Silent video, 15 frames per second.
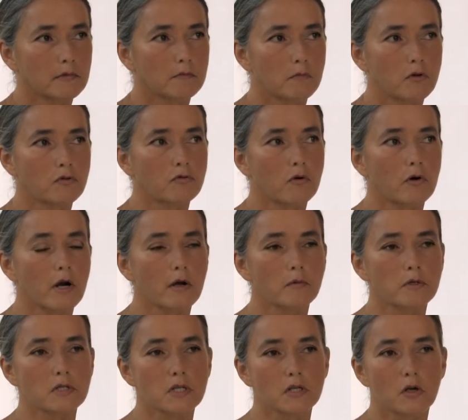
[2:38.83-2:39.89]
Before I
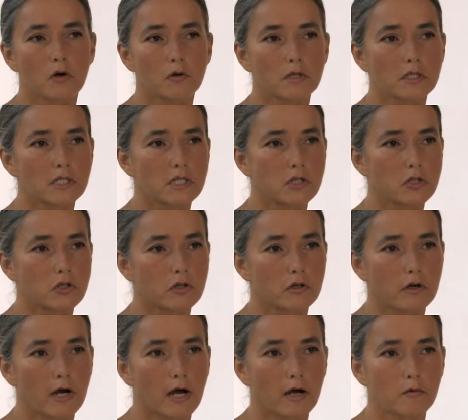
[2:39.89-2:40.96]
was a yoga
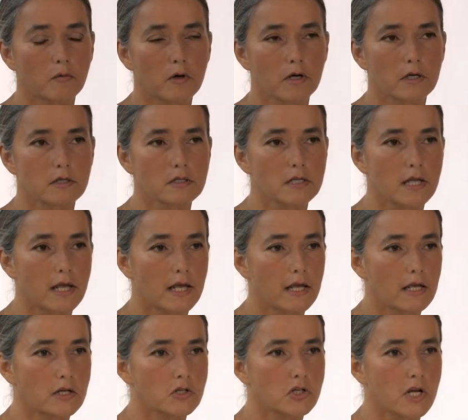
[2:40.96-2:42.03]
teacher, I was
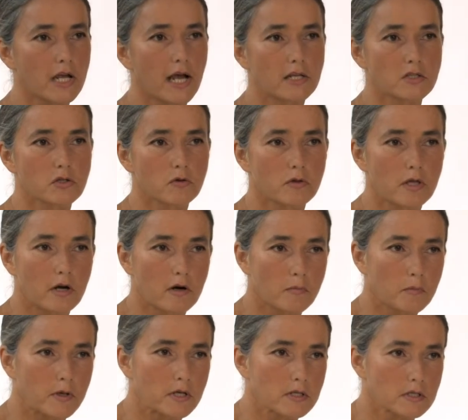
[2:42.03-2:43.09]
a shiatsu
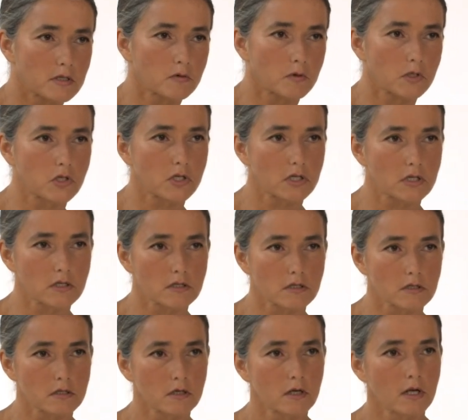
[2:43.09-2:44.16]
therapist, which
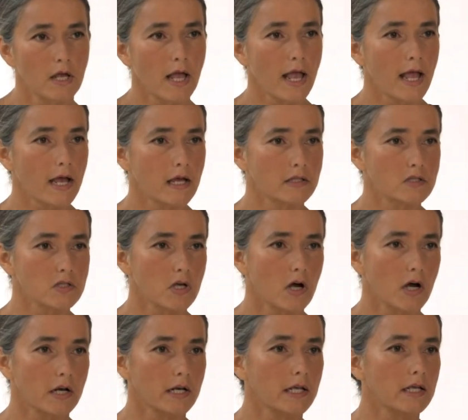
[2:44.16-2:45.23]
is
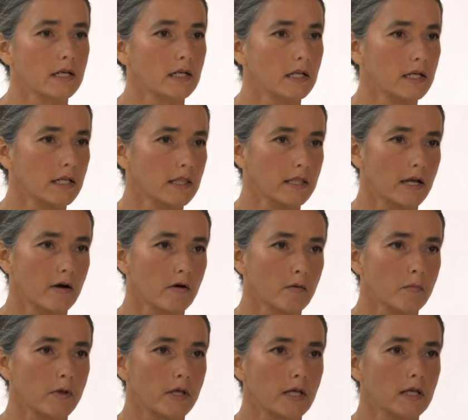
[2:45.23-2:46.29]
hands-on healing
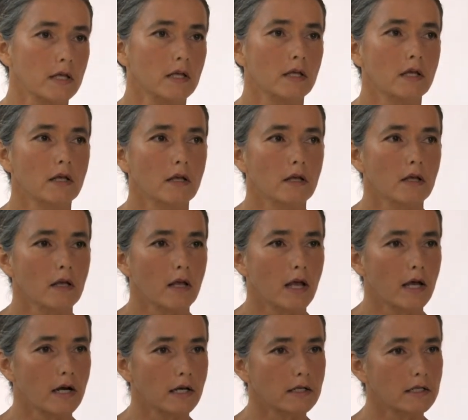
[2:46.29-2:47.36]
therapy.
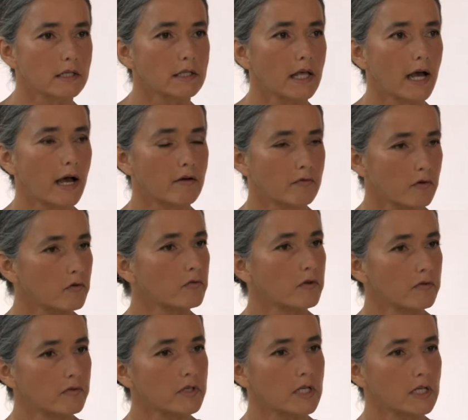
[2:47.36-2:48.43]
And I did that for
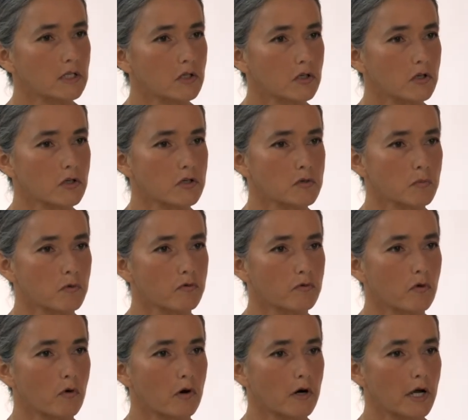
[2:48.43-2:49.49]
15 years
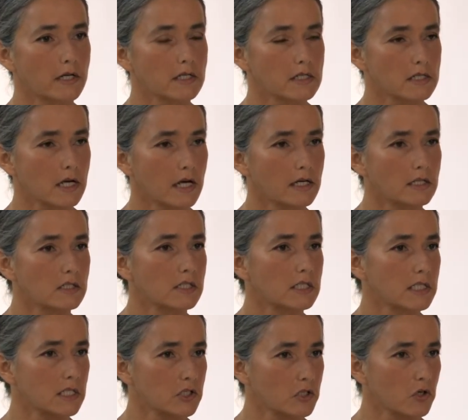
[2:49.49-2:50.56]
before I decided to
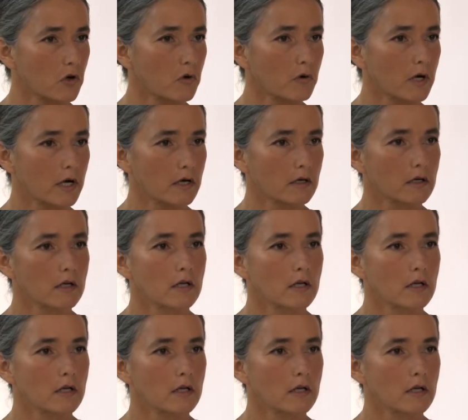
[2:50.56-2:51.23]
teach yoga.